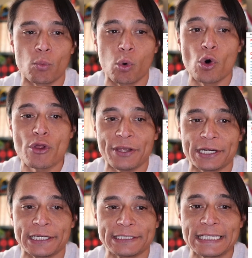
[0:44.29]

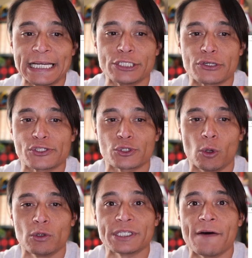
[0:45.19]
worthiness into the
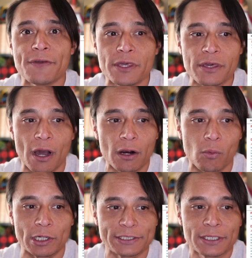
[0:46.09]
souls of
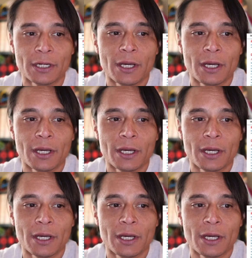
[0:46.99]
young ones.